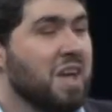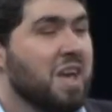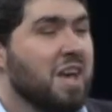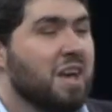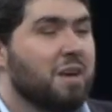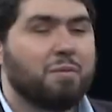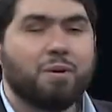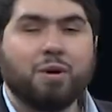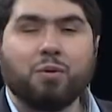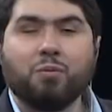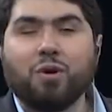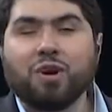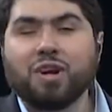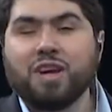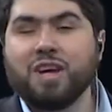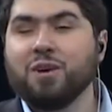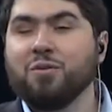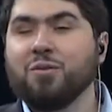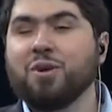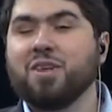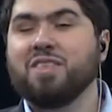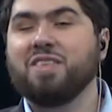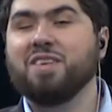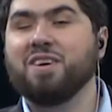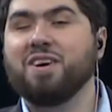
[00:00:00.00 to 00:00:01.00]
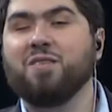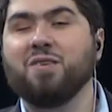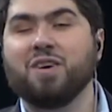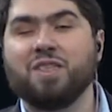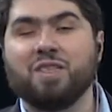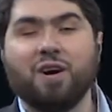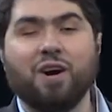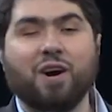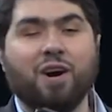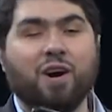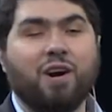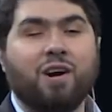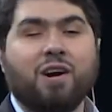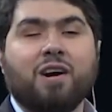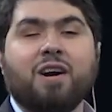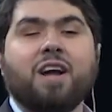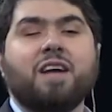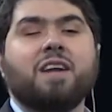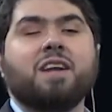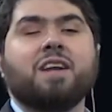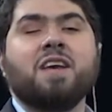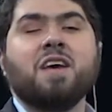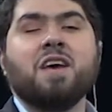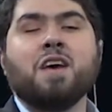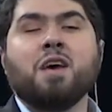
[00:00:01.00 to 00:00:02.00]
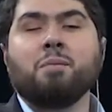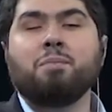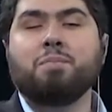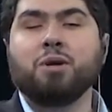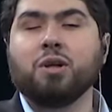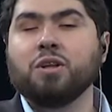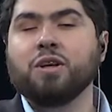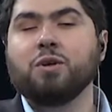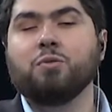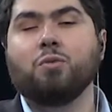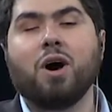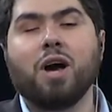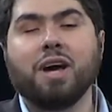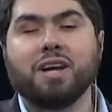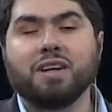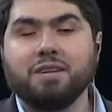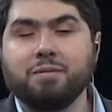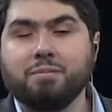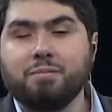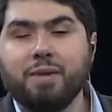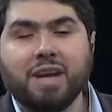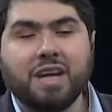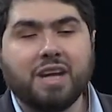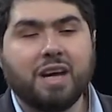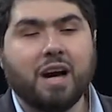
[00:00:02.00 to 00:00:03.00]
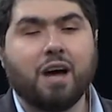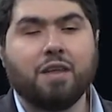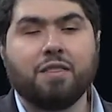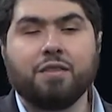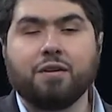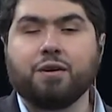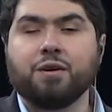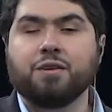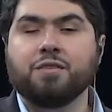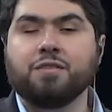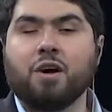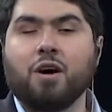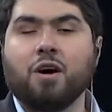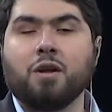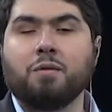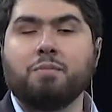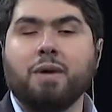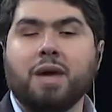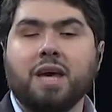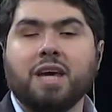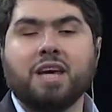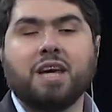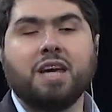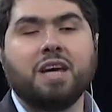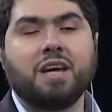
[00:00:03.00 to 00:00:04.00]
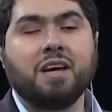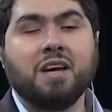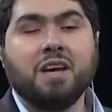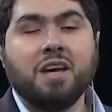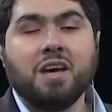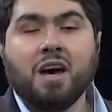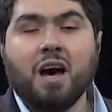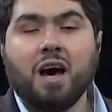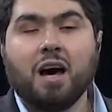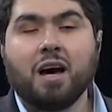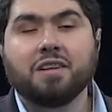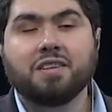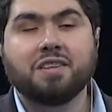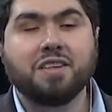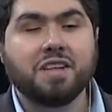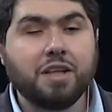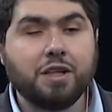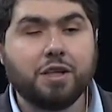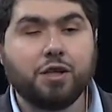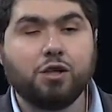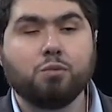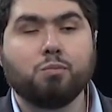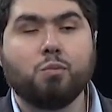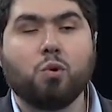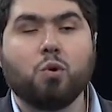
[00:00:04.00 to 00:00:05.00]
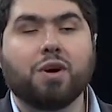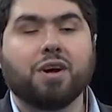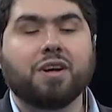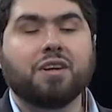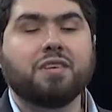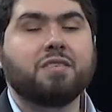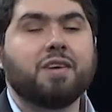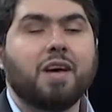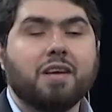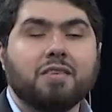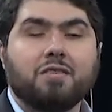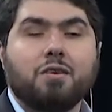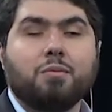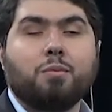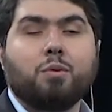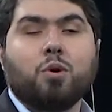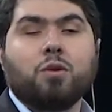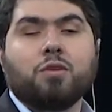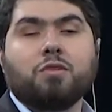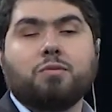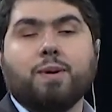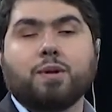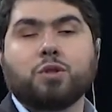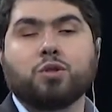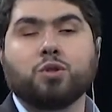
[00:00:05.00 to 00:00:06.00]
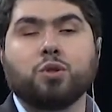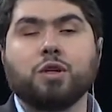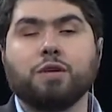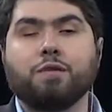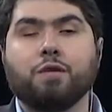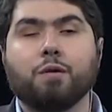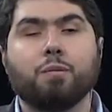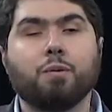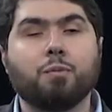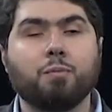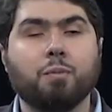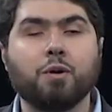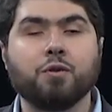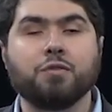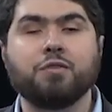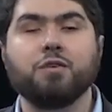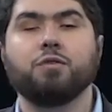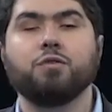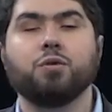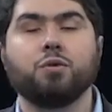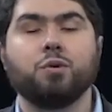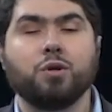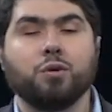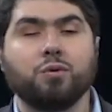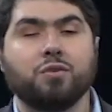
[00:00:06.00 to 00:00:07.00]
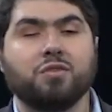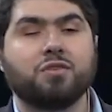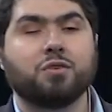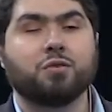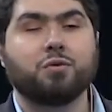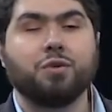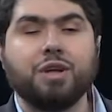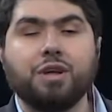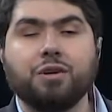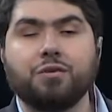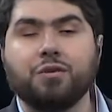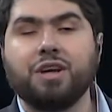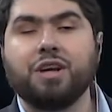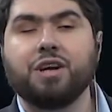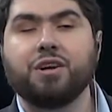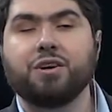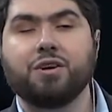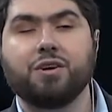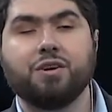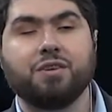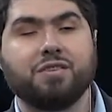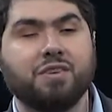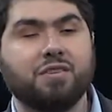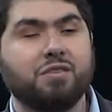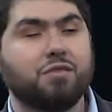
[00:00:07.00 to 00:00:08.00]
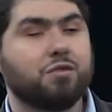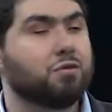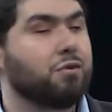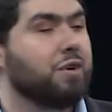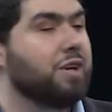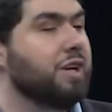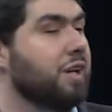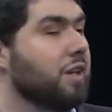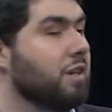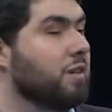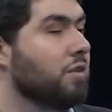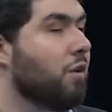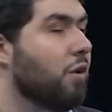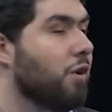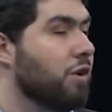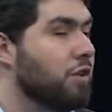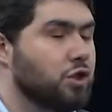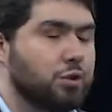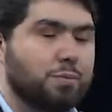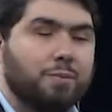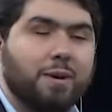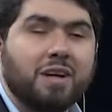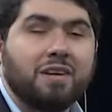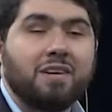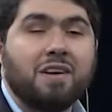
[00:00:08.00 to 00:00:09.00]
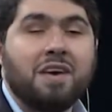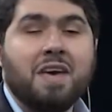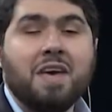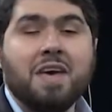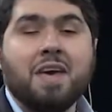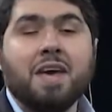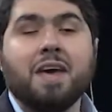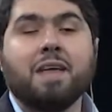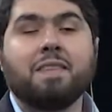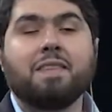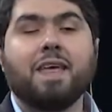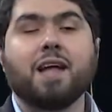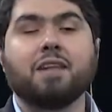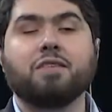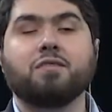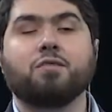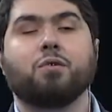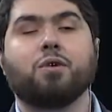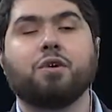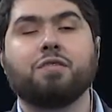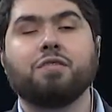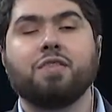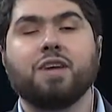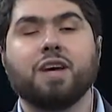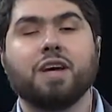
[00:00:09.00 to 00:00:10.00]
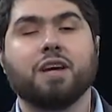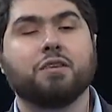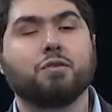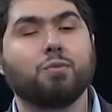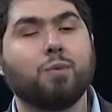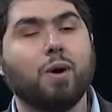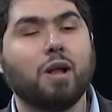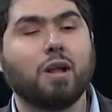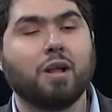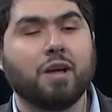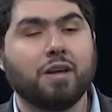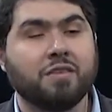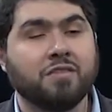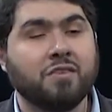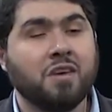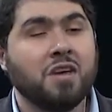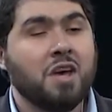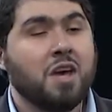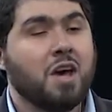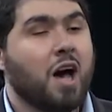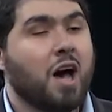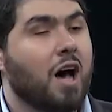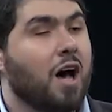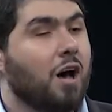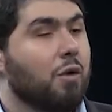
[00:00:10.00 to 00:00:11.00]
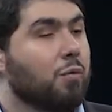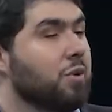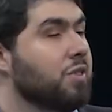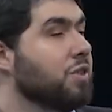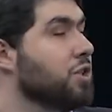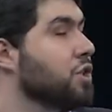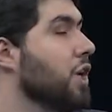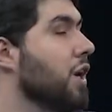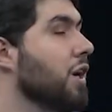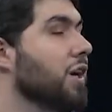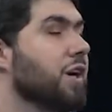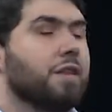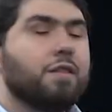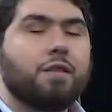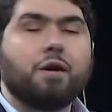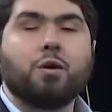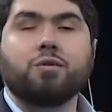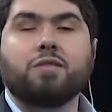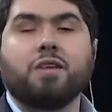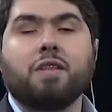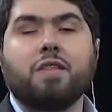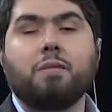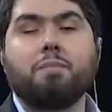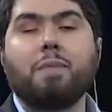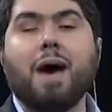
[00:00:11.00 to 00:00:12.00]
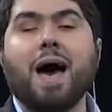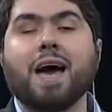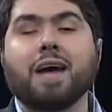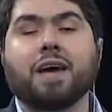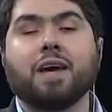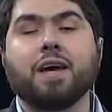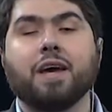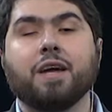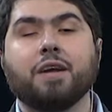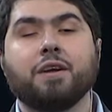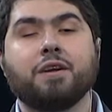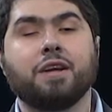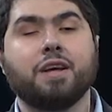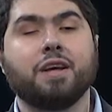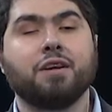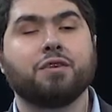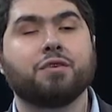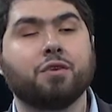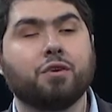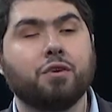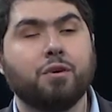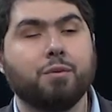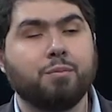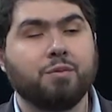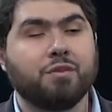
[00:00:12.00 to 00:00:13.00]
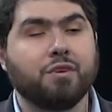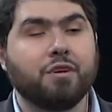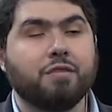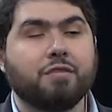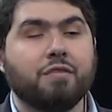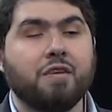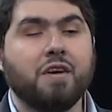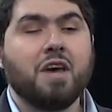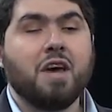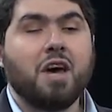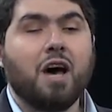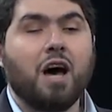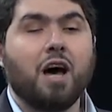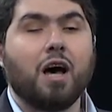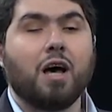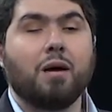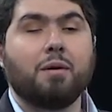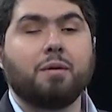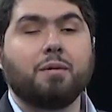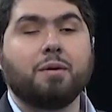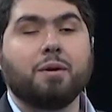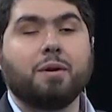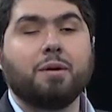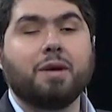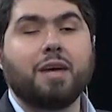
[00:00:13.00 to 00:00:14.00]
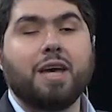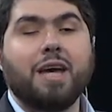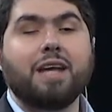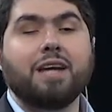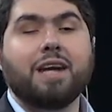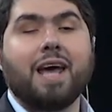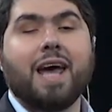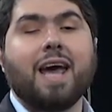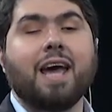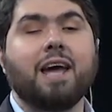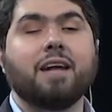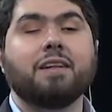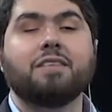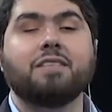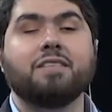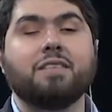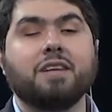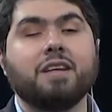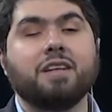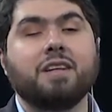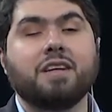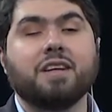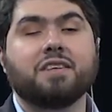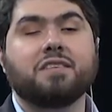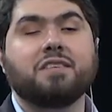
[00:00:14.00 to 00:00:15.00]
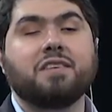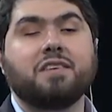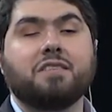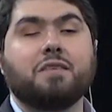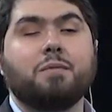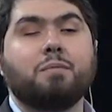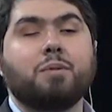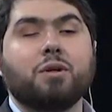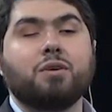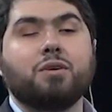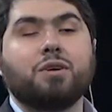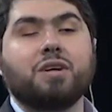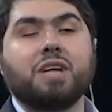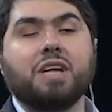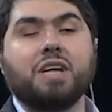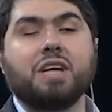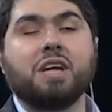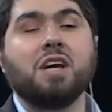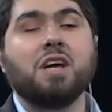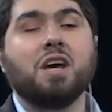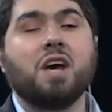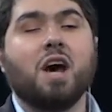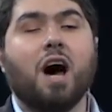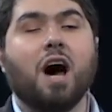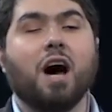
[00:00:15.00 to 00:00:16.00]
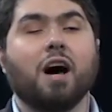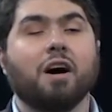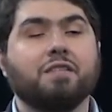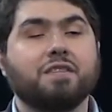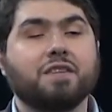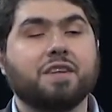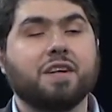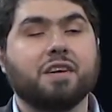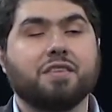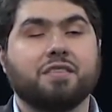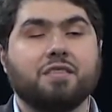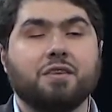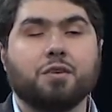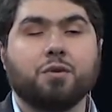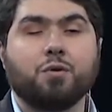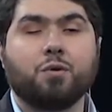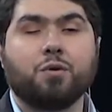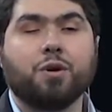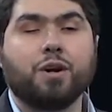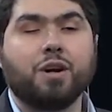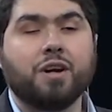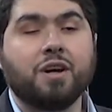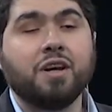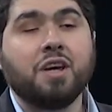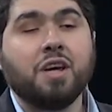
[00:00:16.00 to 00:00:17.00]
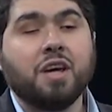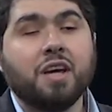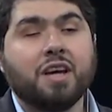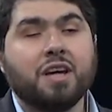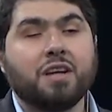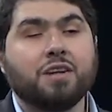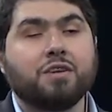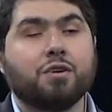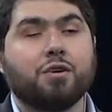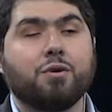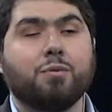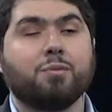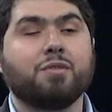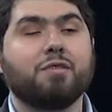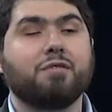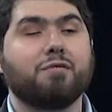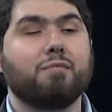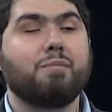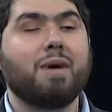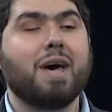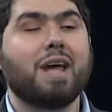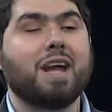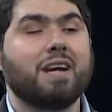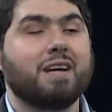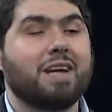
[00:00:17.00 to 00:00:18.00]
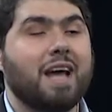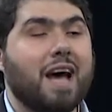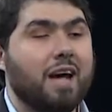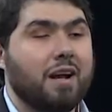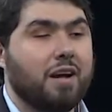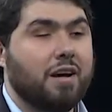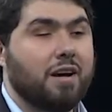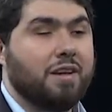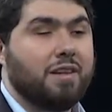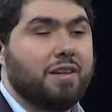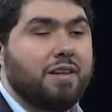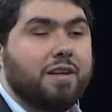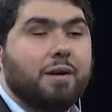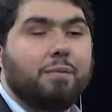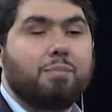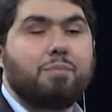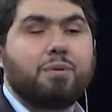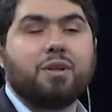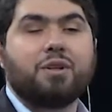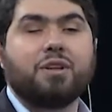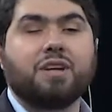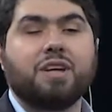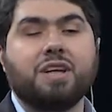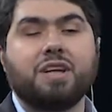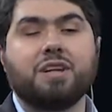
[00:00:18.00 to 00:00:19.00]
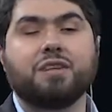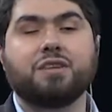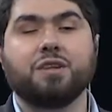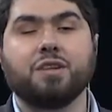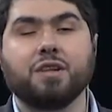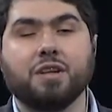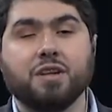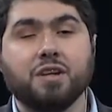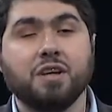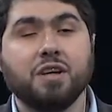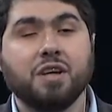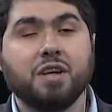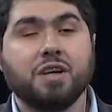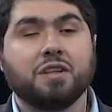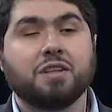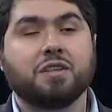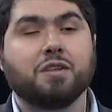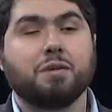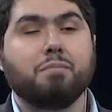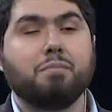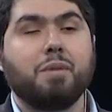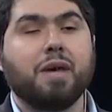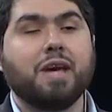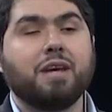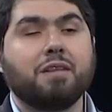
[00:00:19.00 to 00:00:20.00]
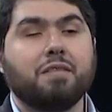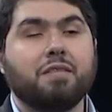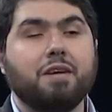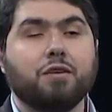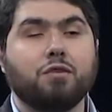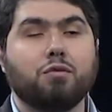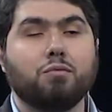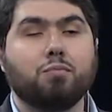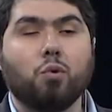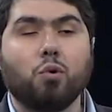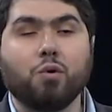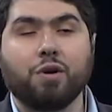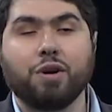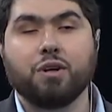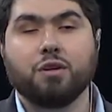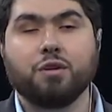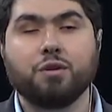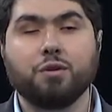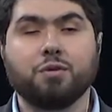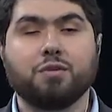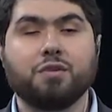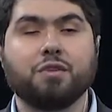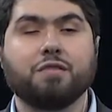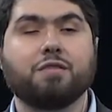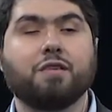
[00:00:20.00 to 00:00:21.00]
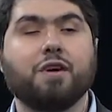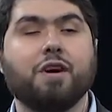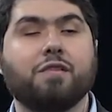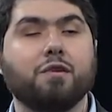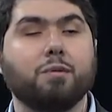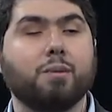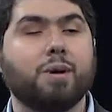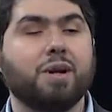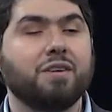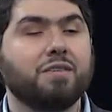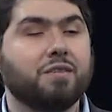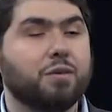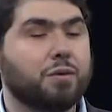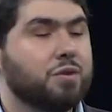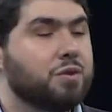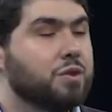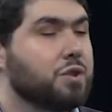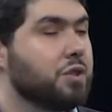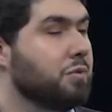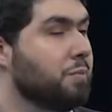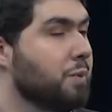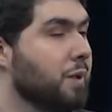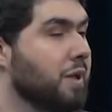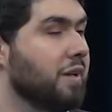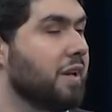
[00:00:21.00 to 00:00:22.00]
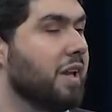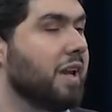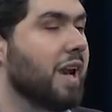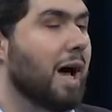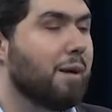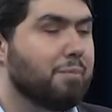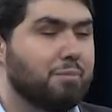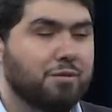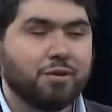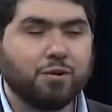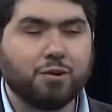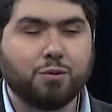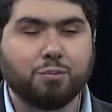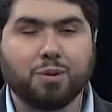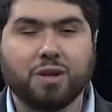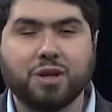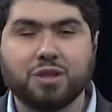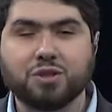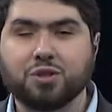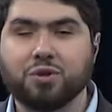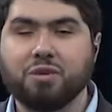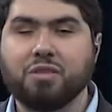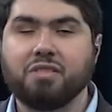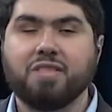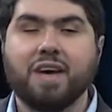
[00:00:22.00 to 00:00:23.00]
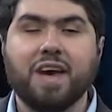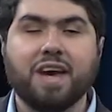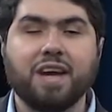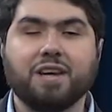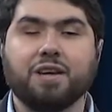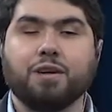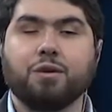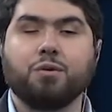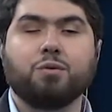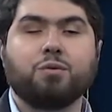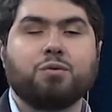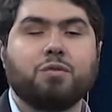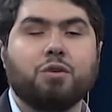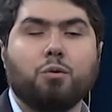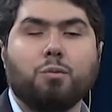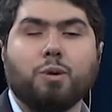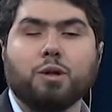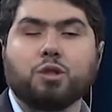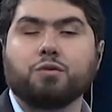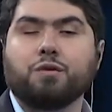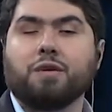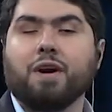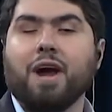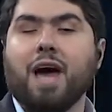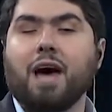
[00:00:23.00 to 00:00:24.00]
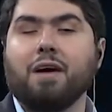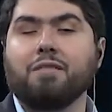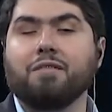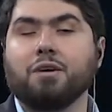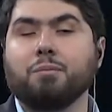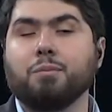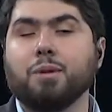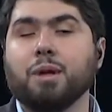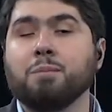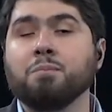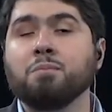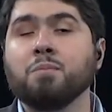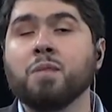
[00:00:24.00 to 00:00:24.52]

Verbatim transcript: I've been working with her and Billy White and many others on making TNU more accessible, especially for persons who use screen readers and screen enlargement and that sort of thing, as well as with Chuck and those on the back end in terms of enhancing the accessibility of Tessitura in terms of metadata and the ability to make things more inclusive for everybody. So it's just been an absolute pleasure. Thank you so much for having me.